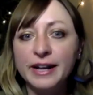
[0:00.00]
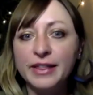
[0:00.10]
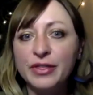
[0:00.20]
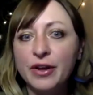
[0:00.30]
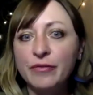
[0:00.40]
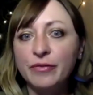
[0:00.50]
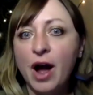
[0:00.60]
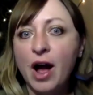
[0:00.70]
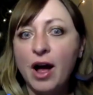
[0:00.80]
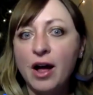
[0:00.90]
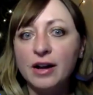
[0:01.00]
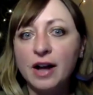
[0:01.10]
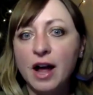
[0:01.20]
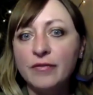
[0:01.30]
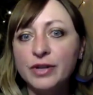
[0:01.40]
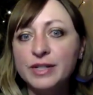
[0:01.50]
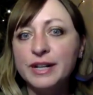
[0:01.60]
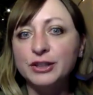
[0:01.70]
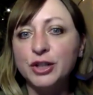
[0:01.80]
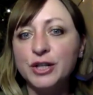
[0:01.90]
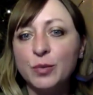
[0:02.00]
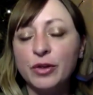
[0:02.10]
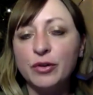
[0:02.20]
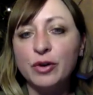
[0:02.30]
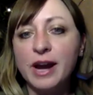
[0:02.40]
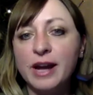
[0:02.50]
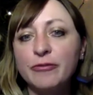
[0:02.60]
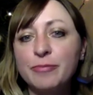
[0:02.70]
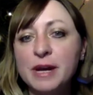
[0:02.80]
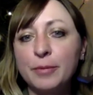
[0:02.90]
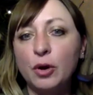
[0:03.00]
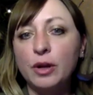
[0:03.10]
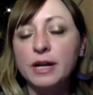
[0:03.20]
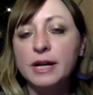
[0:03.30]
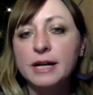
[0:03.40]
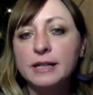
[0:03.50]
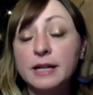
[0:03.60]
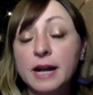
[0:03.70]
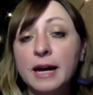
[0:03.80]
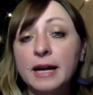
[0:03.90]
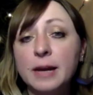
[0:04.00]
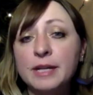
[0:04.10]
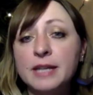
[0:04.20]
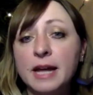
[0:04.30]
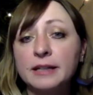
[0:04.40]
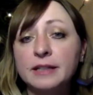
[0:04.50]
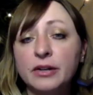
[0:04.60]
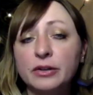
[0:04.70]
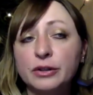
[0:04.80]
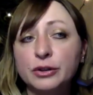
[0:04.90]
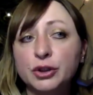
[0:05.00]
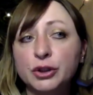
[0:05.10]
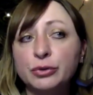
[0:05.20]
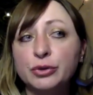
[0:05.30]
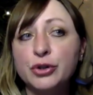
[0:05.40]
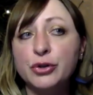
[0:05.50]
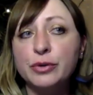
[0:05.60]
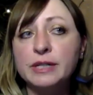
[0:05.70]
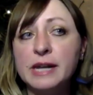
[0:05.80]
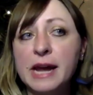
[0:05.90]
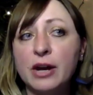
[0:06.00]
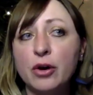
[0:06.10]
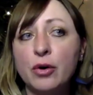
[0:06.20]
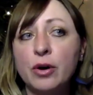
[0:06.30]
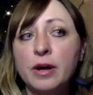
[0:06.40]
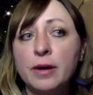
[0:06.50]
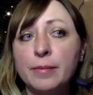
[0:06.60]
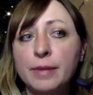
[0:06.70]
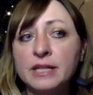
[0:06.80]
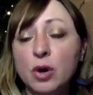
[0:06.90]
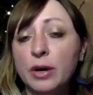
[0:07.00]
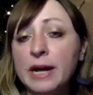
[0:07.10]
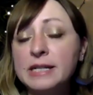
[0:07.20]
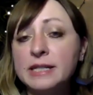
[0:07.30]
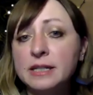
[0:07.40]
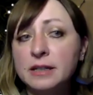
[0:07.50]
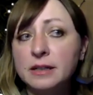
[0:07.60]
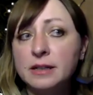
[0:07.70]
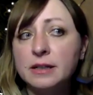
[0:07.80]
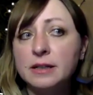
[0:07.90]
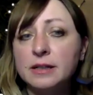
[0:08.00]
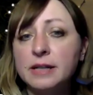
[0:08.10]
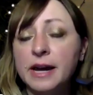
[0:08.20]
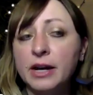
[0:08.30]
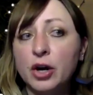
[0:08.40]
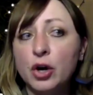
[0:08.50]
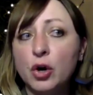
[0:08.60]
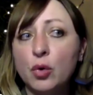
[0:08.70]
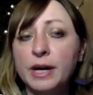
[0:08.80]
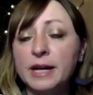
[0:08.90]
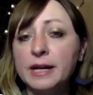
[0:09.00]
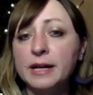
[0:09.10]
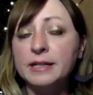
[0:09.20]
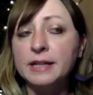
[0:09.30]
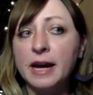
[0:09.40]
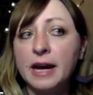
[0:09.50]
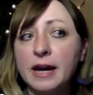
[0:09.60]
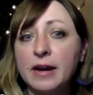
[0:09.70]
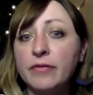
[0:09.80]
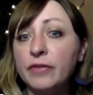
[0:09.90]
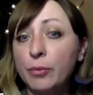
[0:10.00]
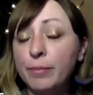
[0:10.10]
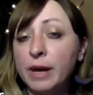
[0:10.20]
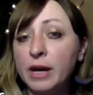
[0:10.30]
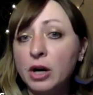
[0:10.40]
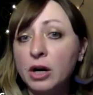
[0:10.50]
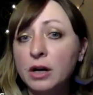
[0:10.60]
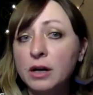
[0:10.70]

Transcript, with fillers: in the Raw, Conversations with Creative People. Tonight, I'm excited to introduce you to Diego Mesones. Diego is a filmmaker,